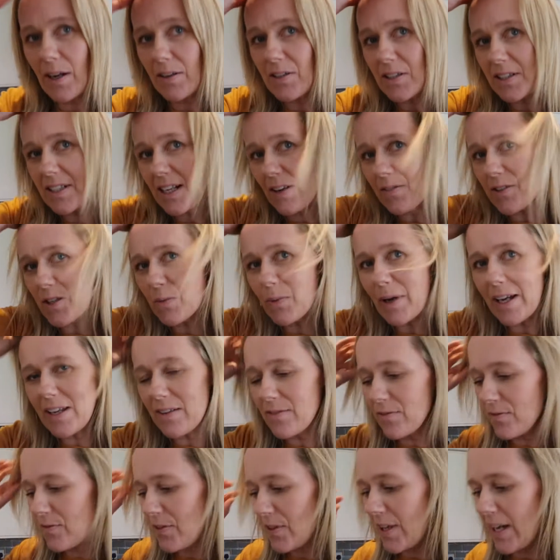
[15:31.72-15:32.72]
I just have to
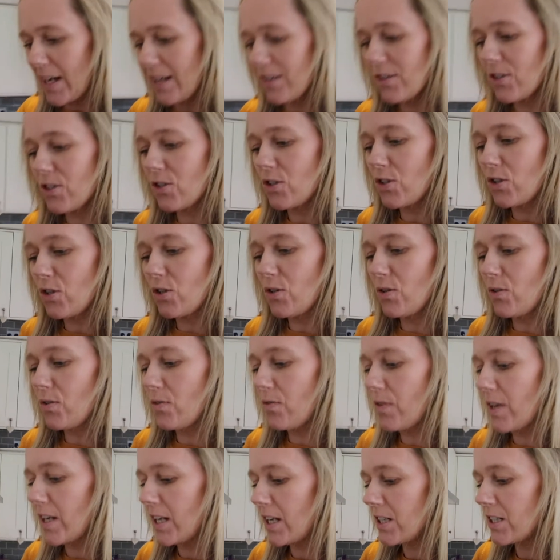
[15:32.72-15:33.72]
wait for that to
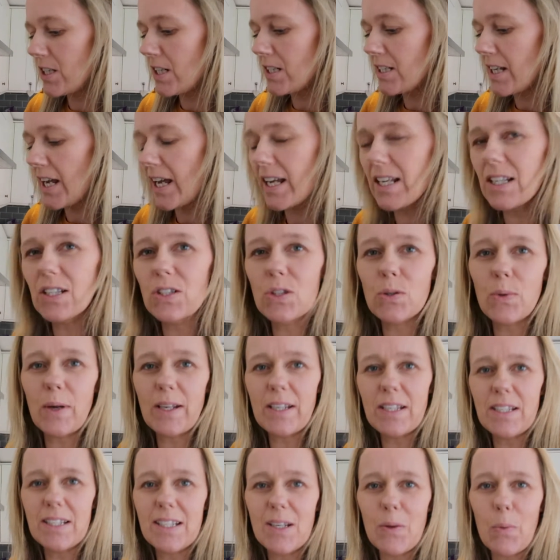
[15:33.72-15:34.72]
finish. It takes
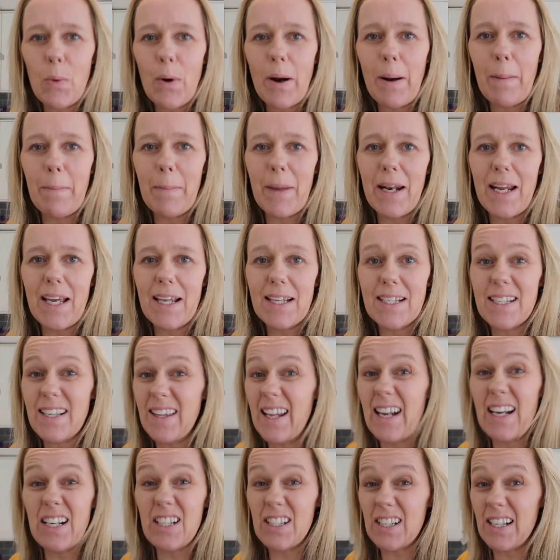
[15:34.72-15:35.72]
21 minutes and
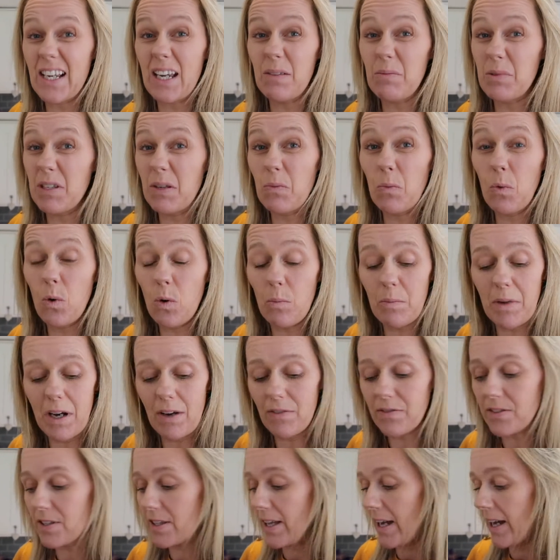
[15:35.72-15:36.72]
then it just keeps it warm
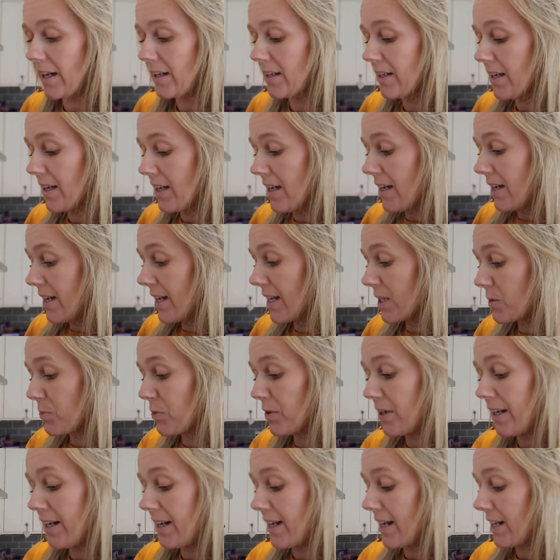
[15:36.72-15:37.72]
after that. It's
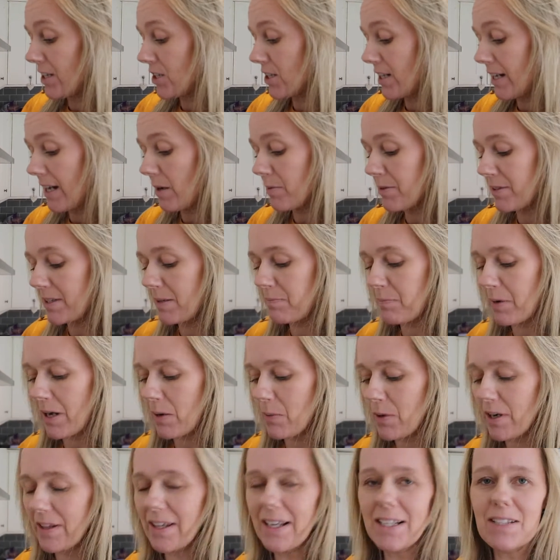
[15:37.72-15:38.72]
brilliant actually. I did buy
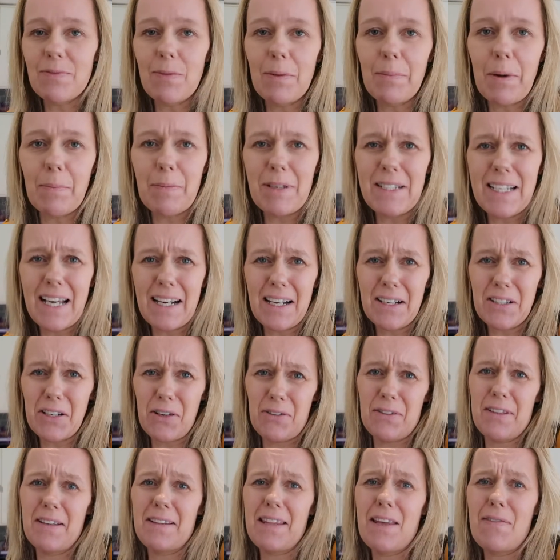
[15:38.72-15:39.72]
one of these for my mum and dad. I
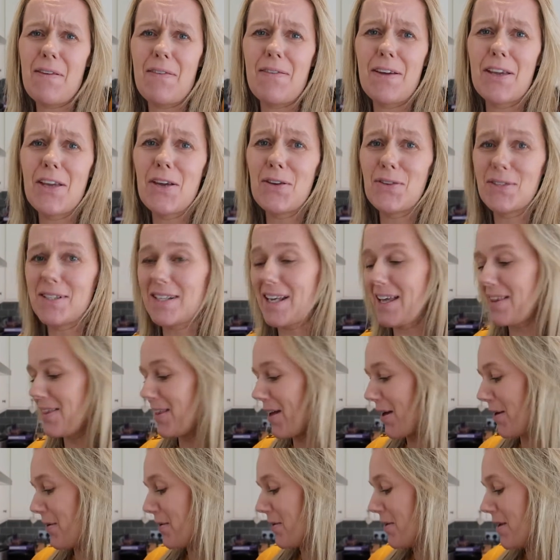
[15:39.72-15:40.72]
don't think they've ever used it
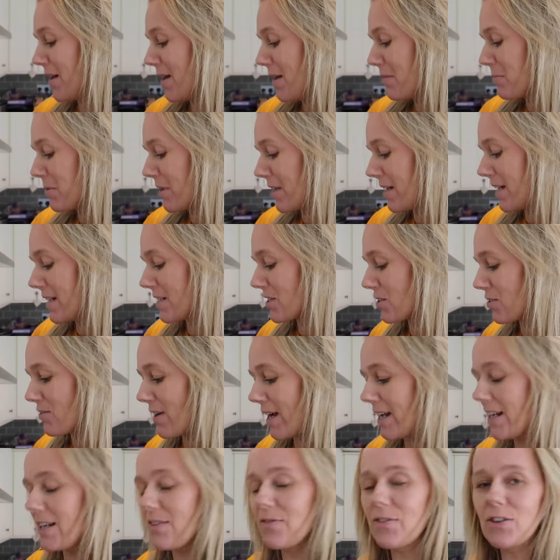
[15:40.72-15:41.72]
though, but it's
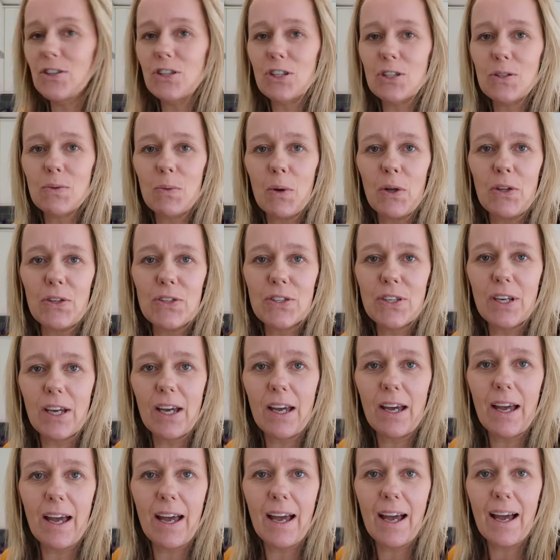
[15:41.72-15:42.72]
great if you just want
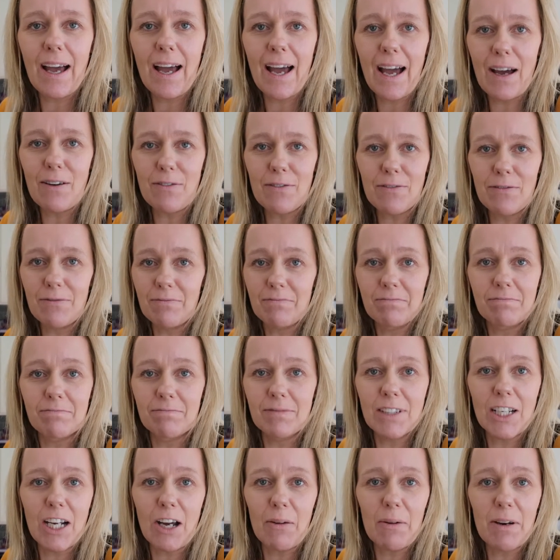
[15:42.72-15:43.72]
to have,
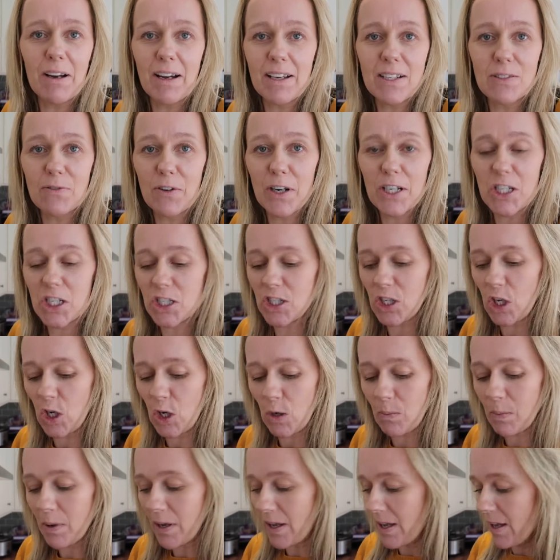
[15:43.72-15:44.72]
you know, a nice fresh
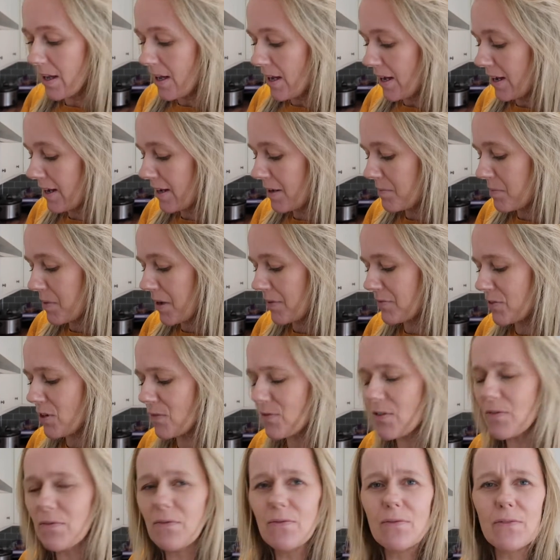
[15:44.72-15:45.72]
soup. I've
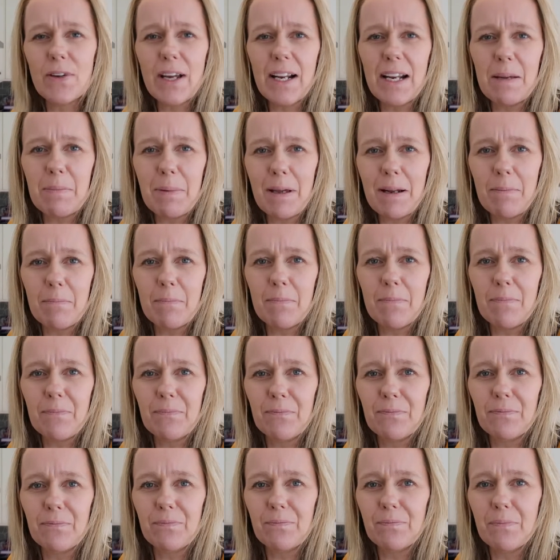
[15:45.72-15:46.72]
never really been
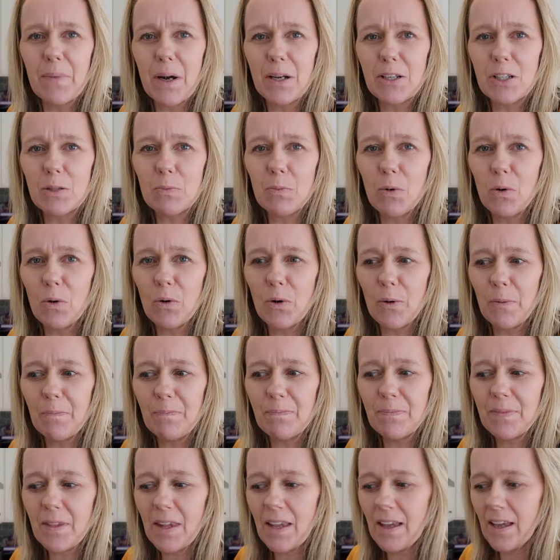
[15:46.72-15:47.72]
much more
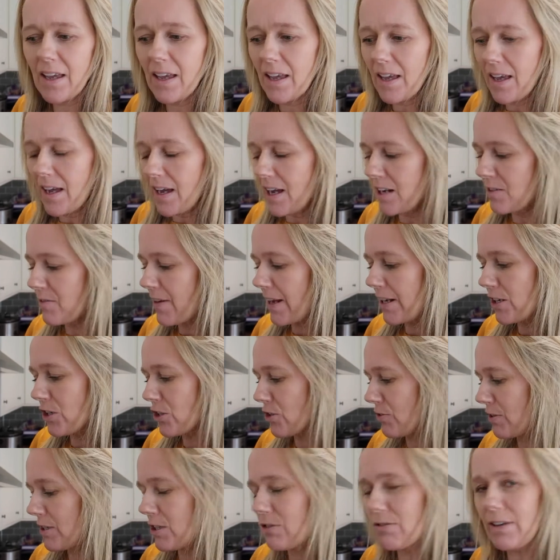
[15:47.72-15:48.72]

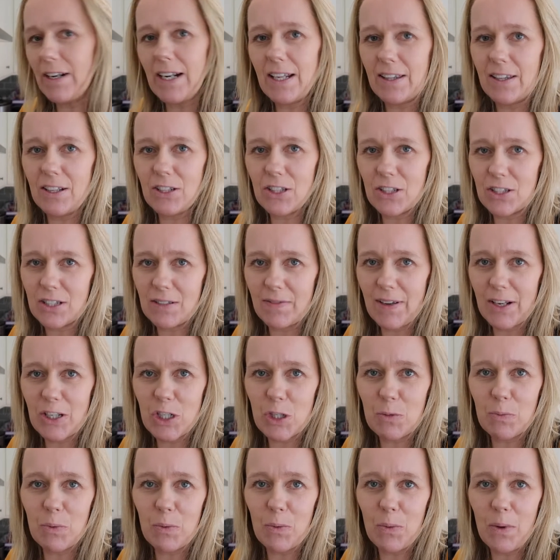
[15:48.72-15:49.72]
adventurous really than just a
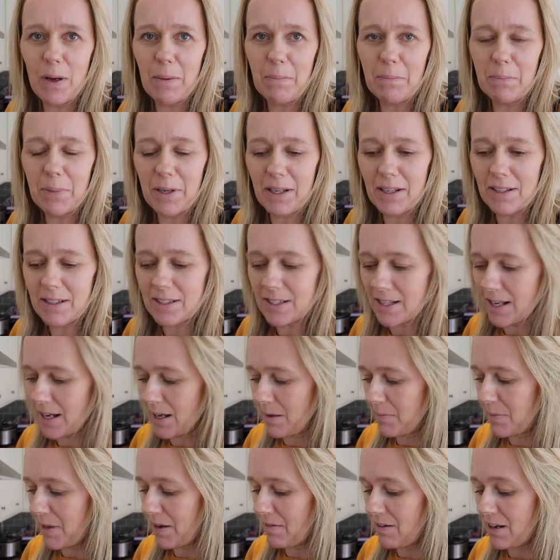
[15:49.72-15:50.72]
vegetable one, but
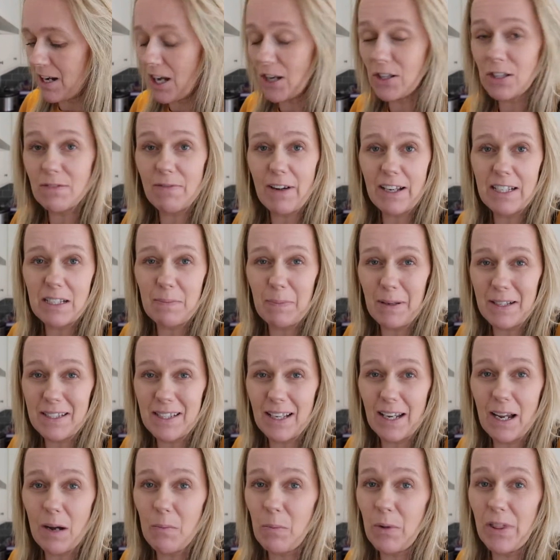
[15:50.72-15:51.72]
there are loads of recipes
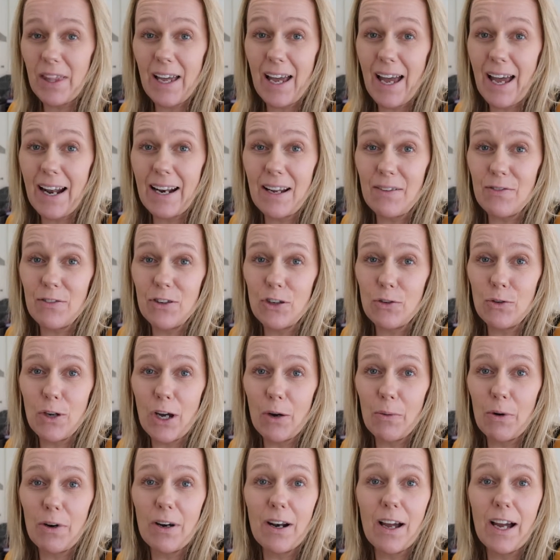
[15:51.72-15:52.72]
that come with it, and if you
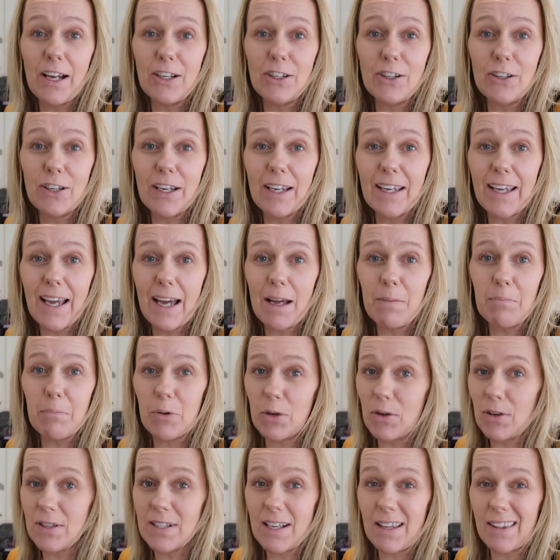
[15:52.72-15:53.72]
go online you can get
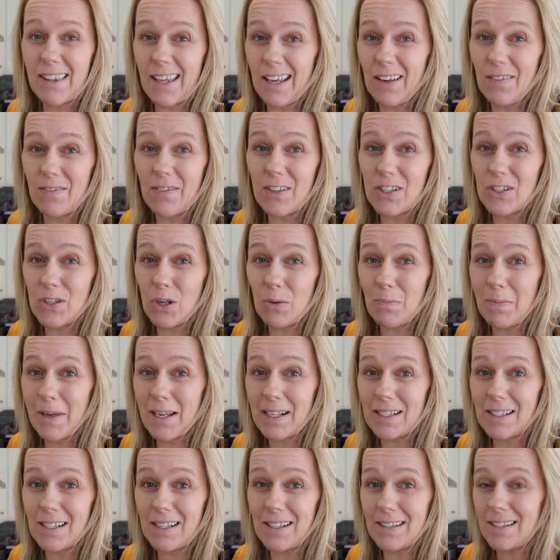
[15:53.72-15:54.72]
books, I think, for soup
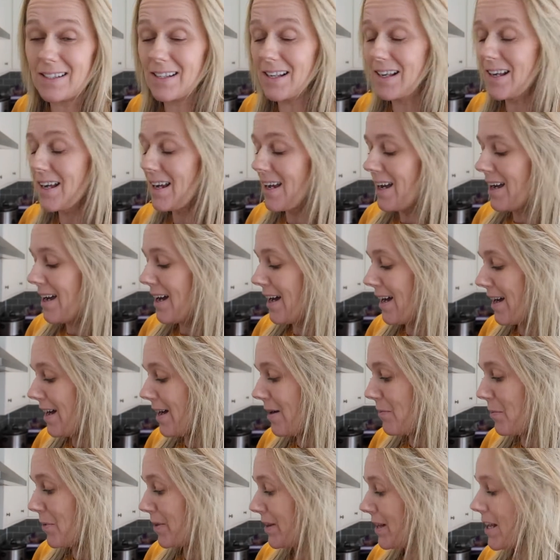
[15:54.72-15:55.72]
mixers
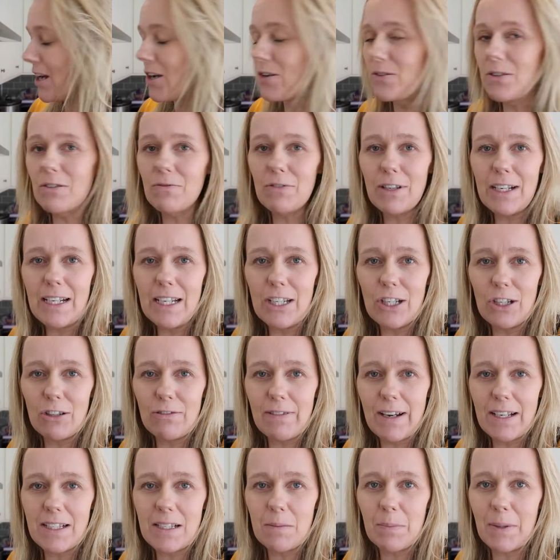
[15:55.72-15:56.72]
with loads of really good
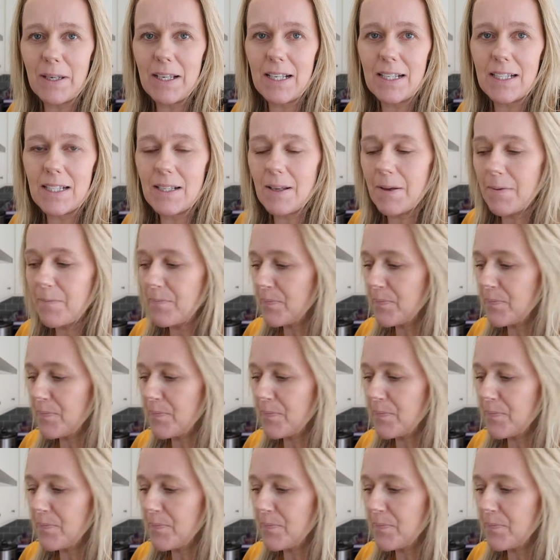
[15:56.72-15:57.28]
recipes,